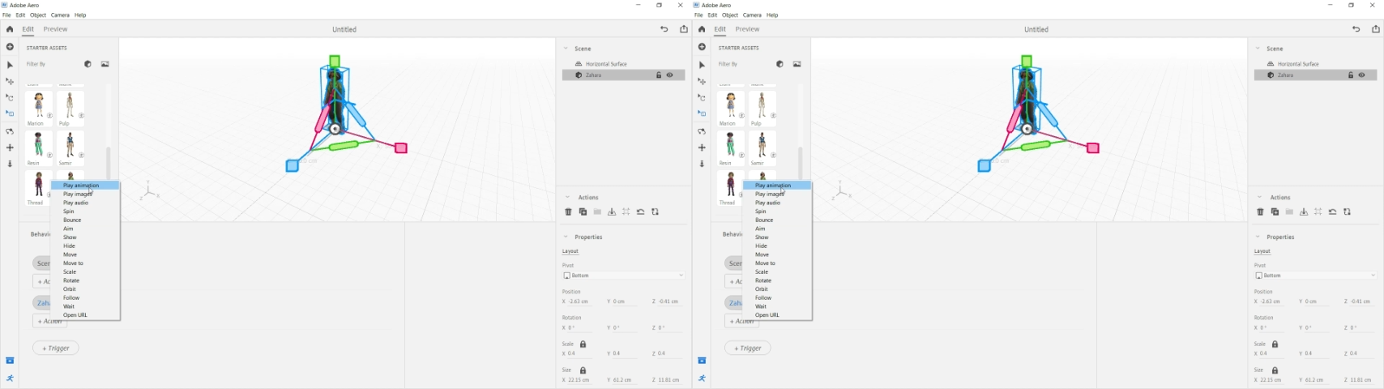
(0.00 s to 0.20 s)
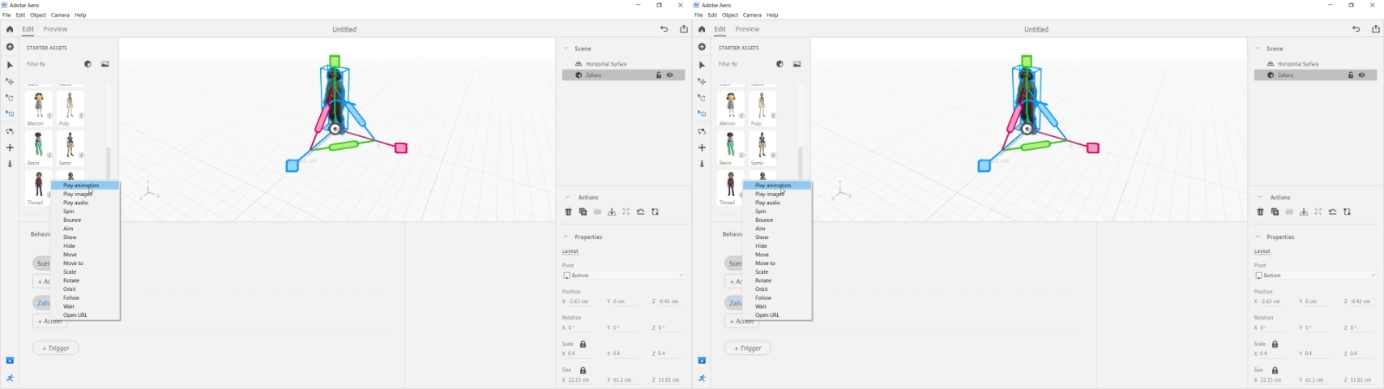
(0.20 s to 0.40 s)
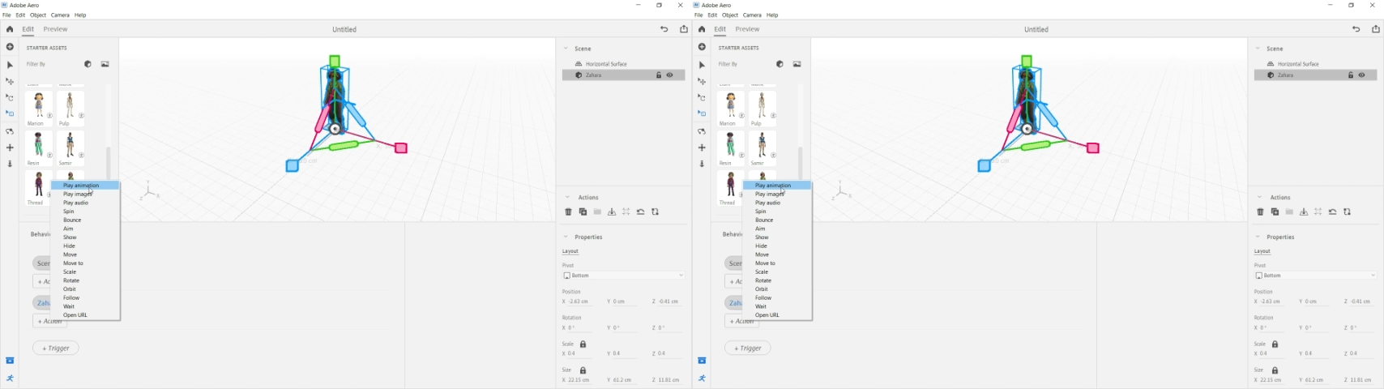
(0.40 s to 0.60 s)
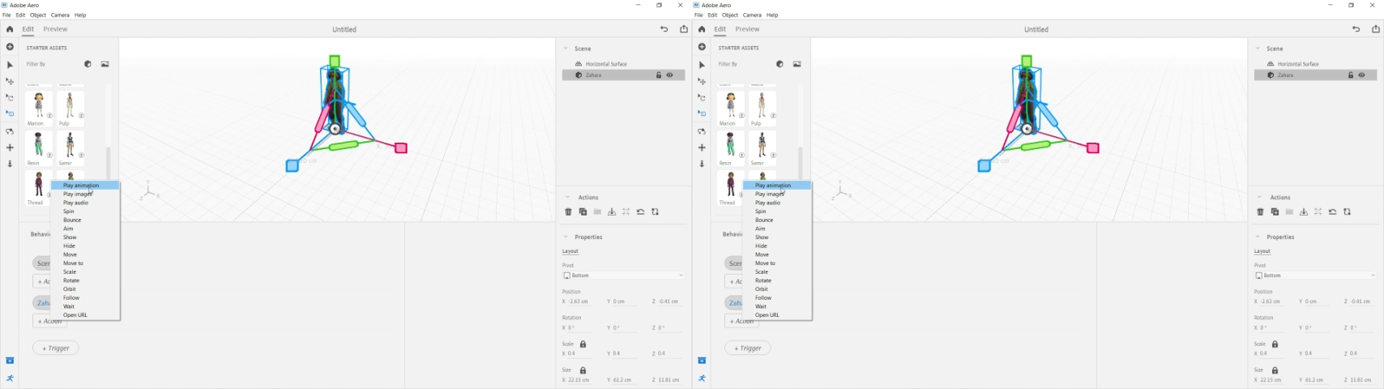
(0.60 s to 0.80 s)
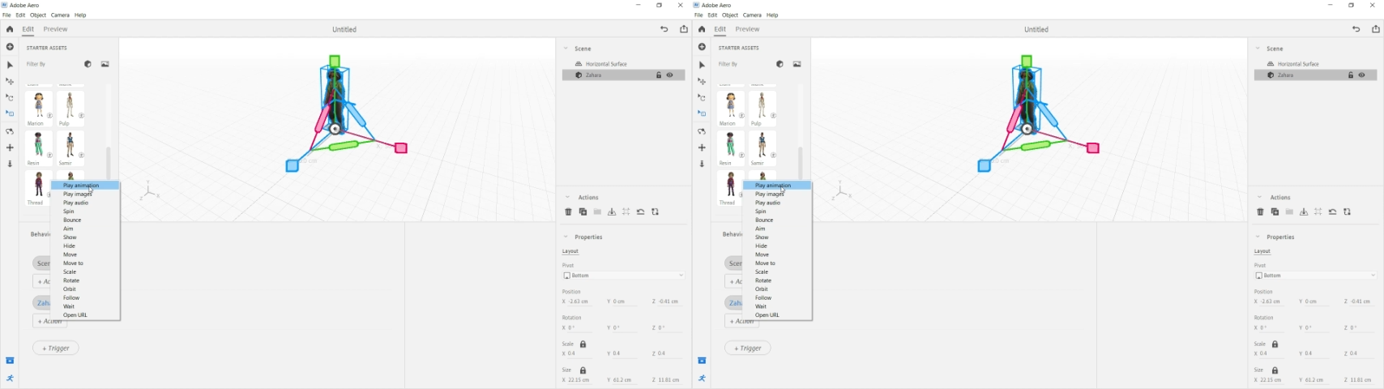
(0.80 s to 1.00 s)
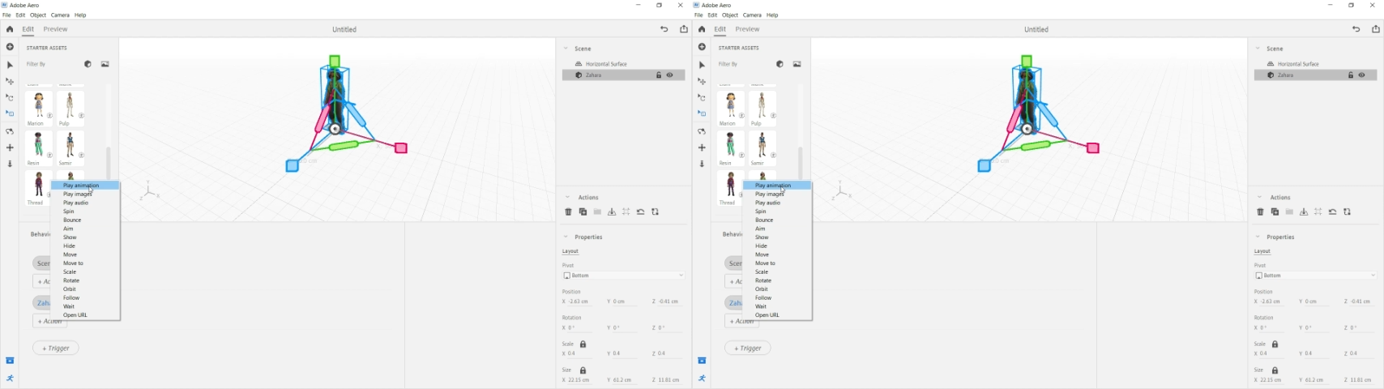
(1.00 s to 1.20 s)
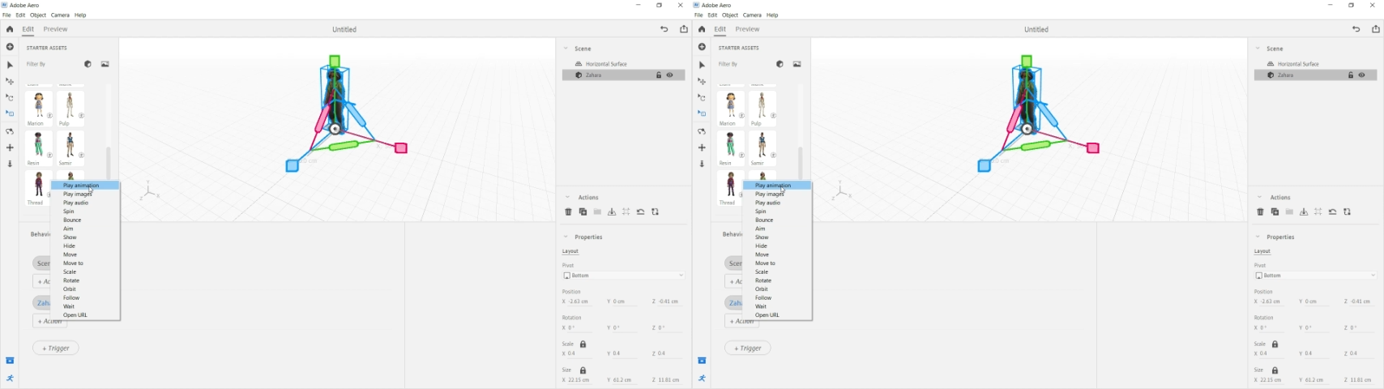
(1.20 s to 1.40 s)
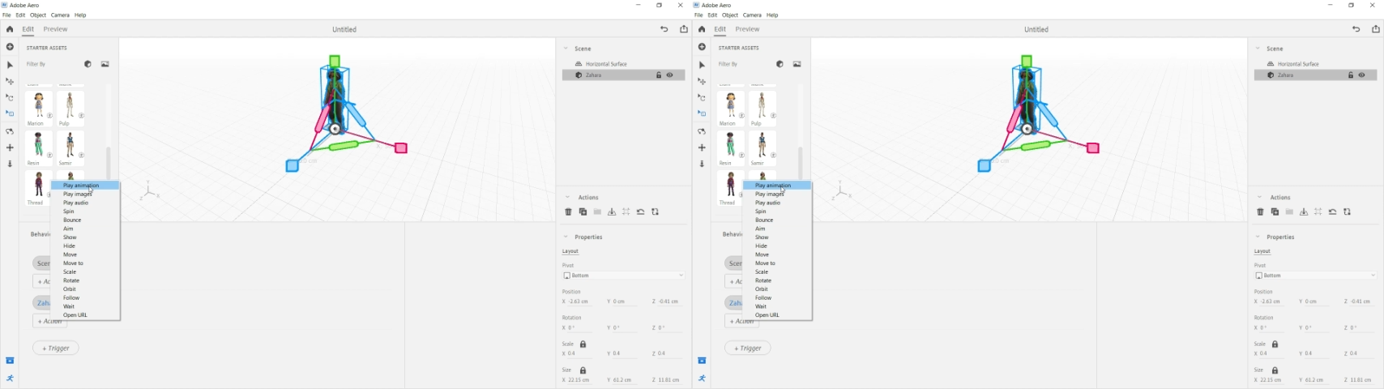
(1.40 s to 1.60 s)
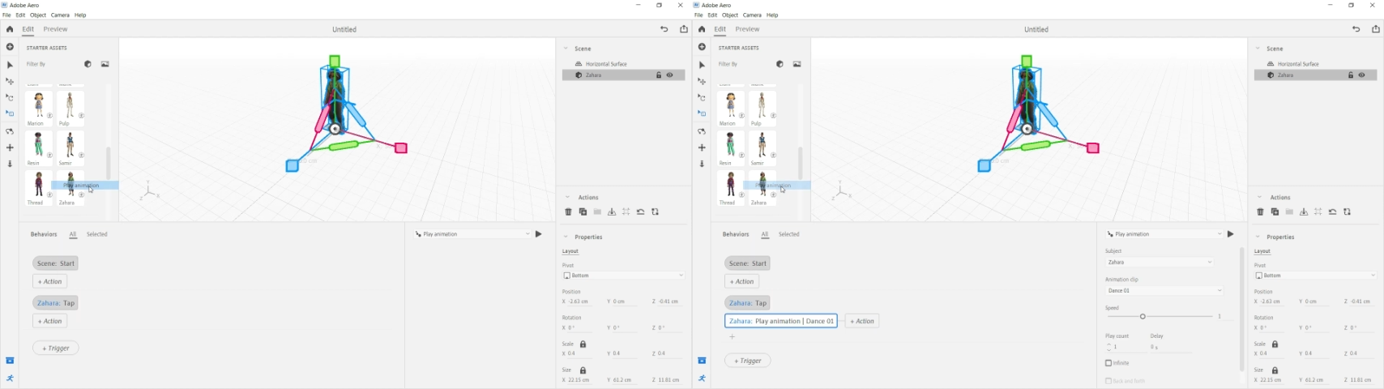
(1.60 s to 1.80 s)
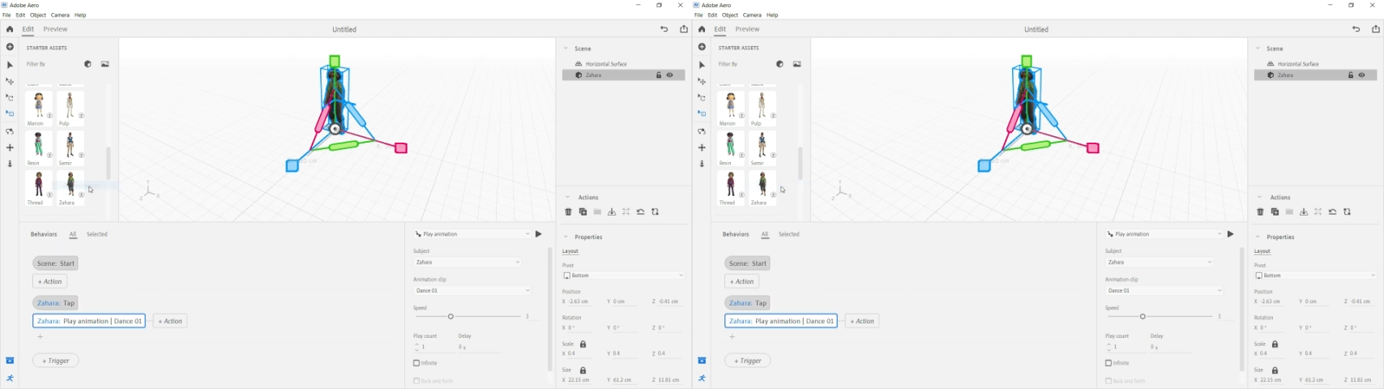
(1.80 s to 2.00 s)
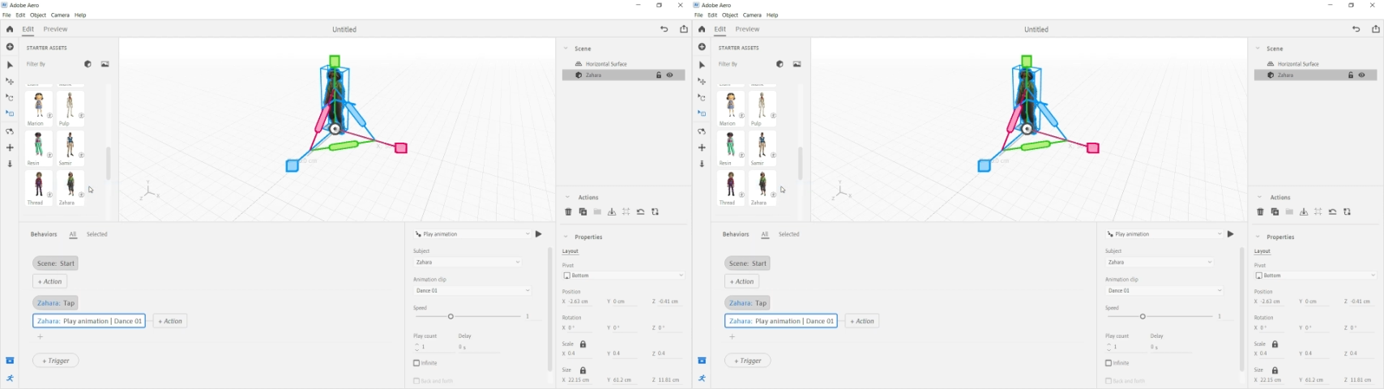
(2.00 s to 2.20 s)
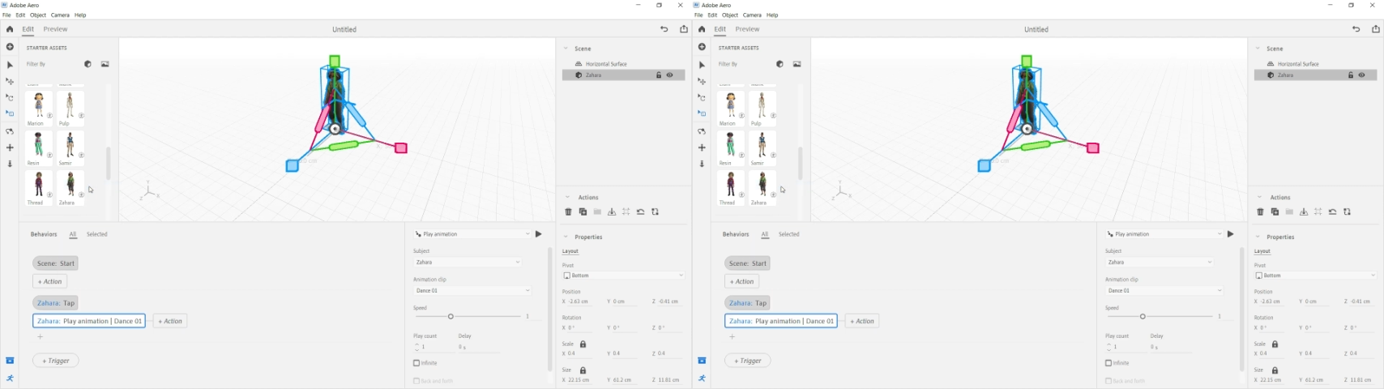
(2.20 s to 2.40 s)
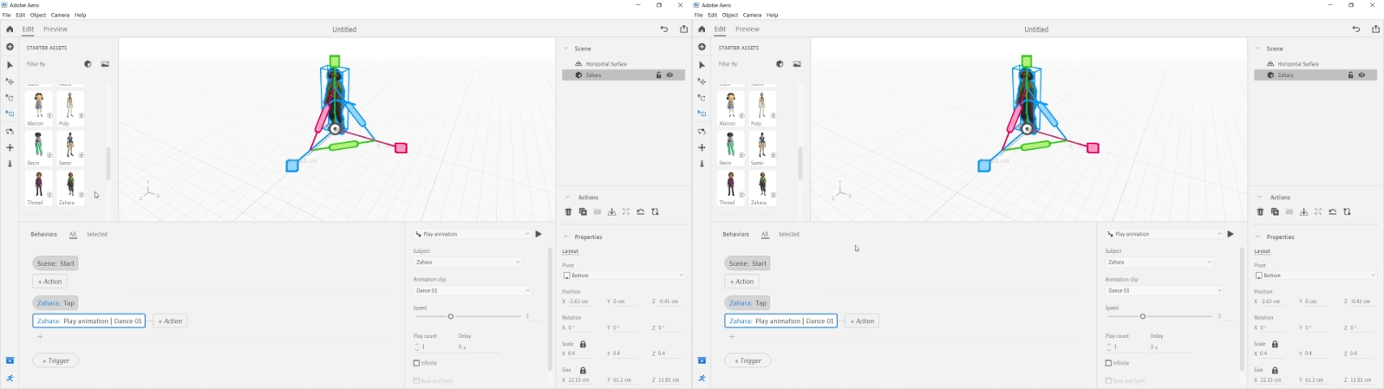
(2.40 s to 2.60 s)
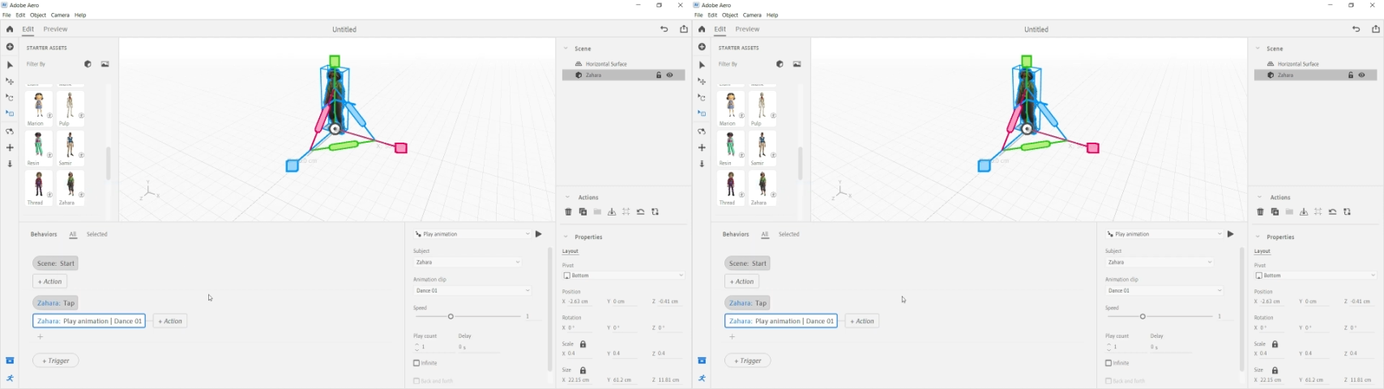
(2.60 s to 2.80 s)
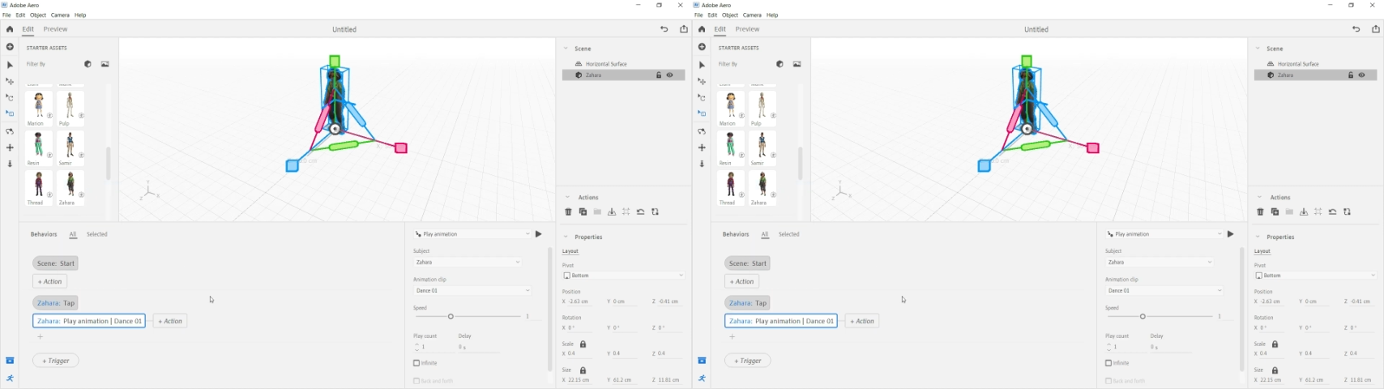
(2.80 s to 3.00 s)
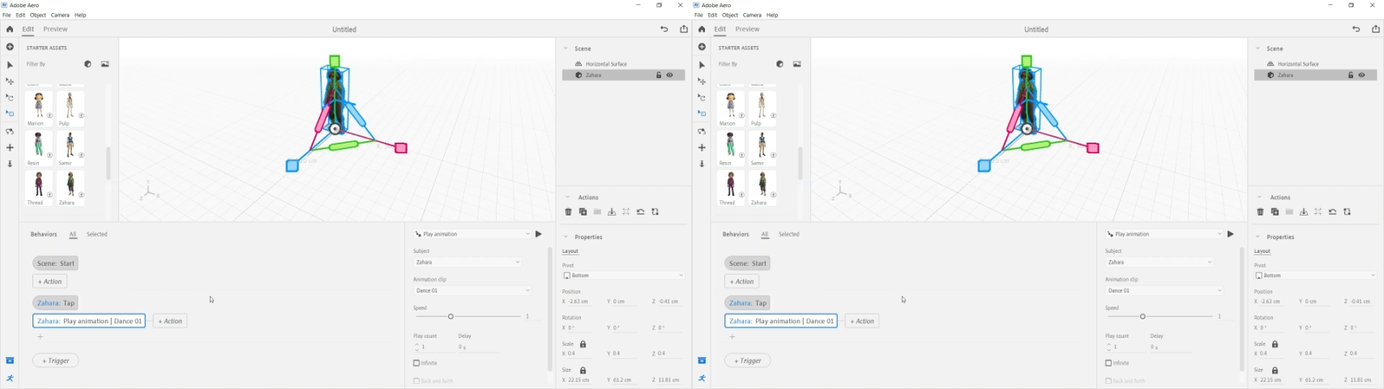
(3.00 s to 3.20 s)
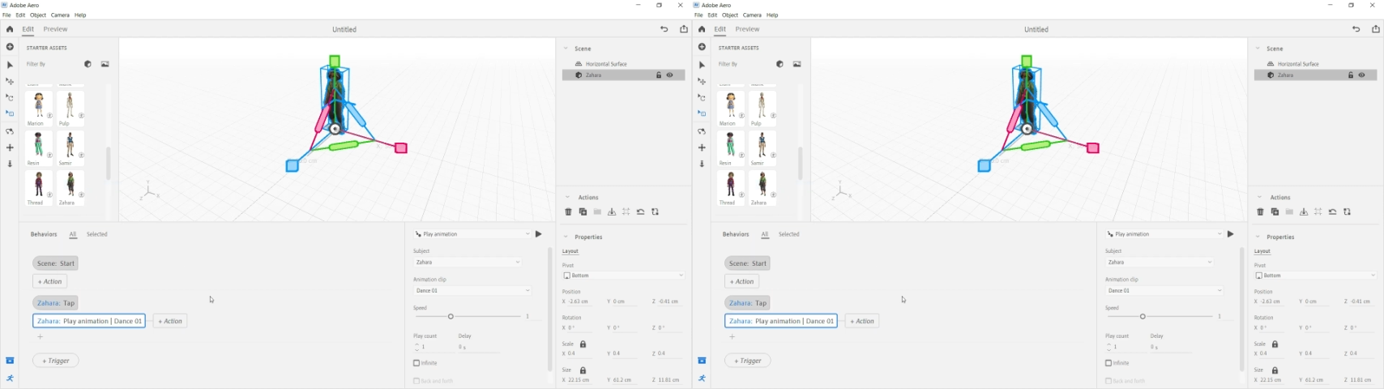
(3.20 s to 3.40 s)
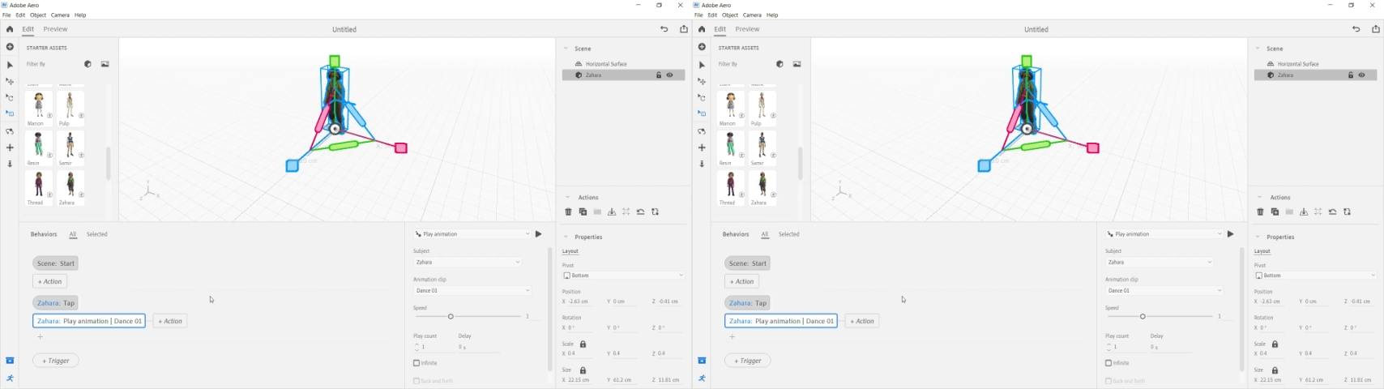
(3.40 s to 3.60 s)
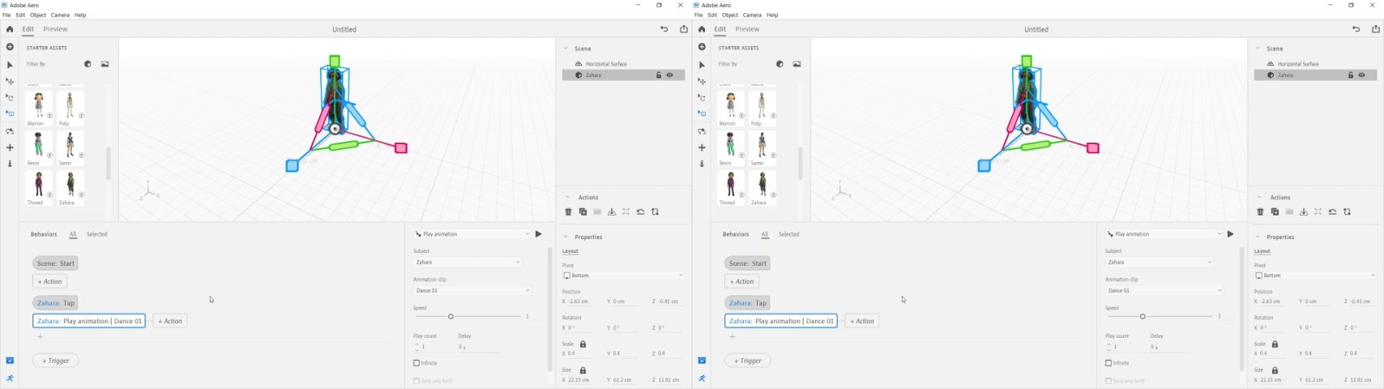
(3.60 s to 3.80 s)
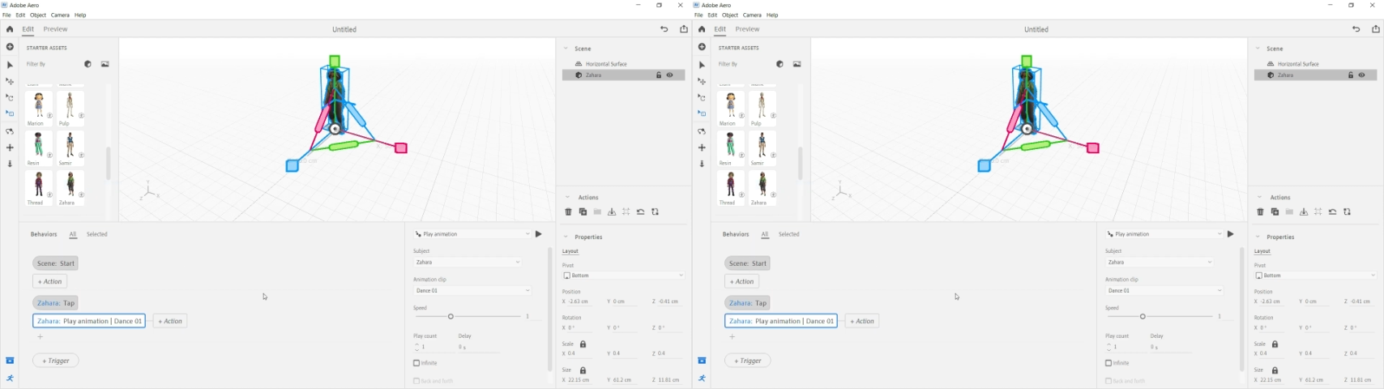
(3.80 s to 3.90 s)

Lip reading: (no speaker visible)